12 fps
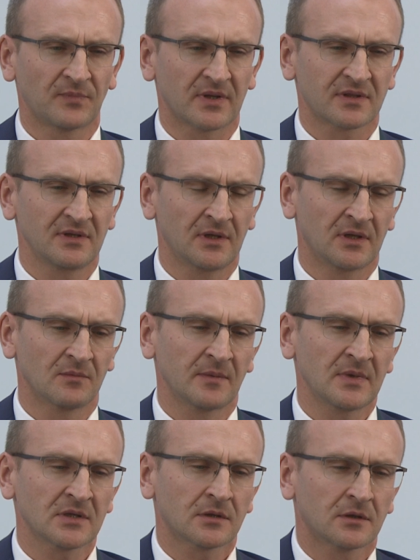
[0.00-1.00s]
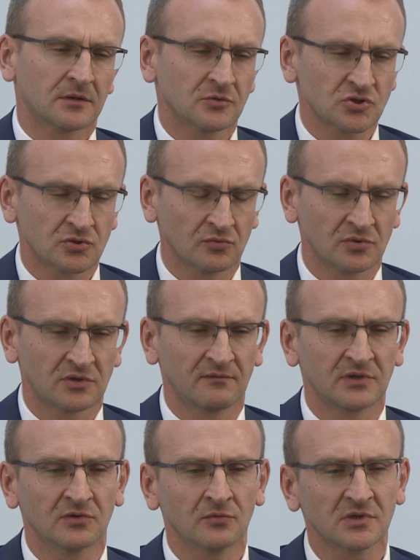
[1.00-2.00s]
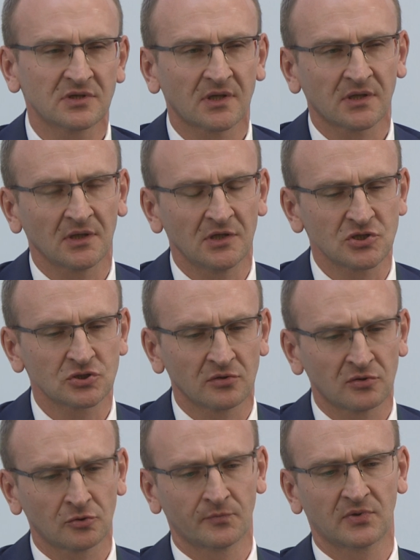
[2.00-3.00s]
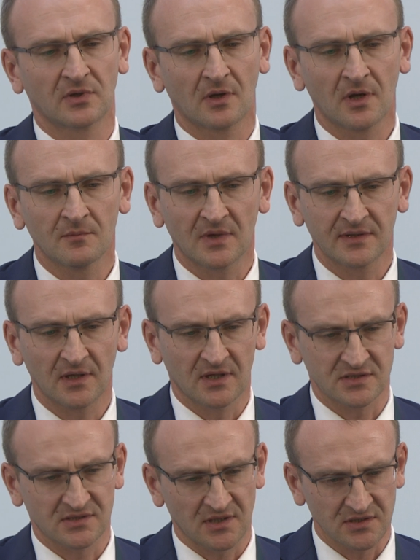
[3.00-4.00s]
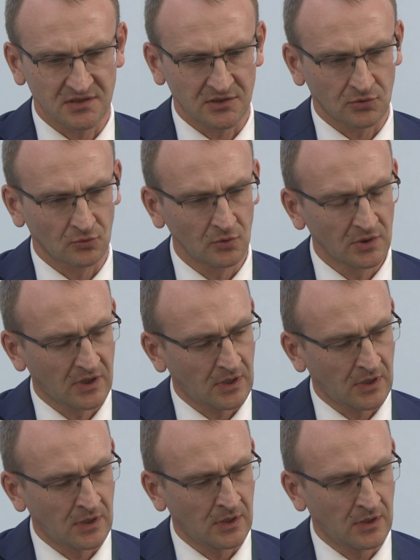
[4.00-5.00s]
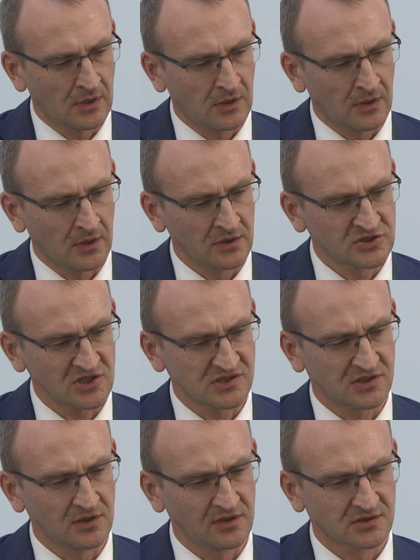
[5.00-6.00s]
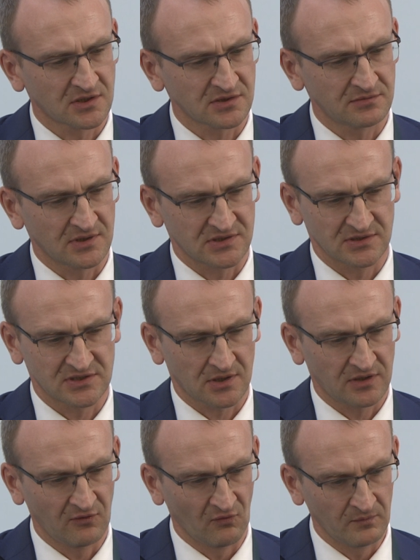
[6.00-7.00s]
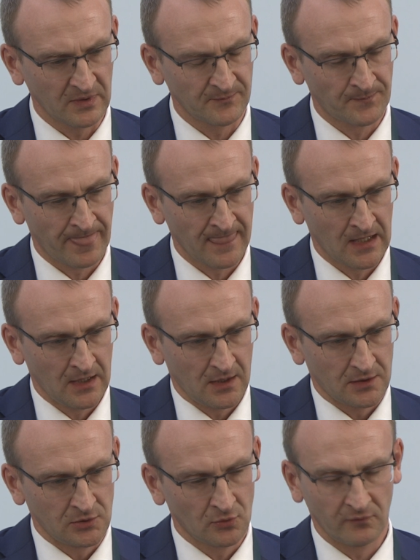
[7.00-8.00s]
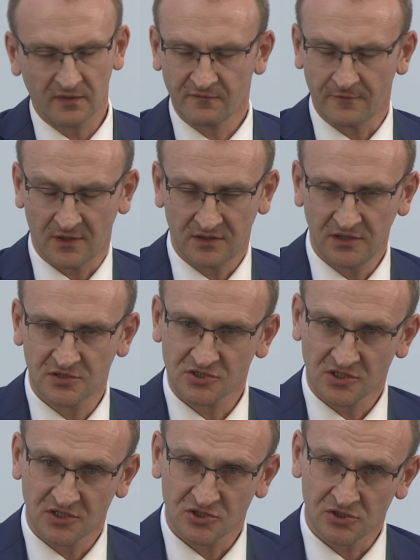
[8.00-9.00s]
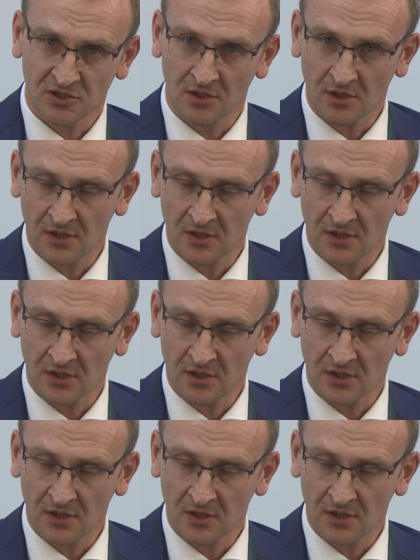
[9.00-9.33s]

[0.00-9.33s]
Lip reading: And ultimately, the last thing what's been said today, that the model concerns only the risks that have to do with the assets.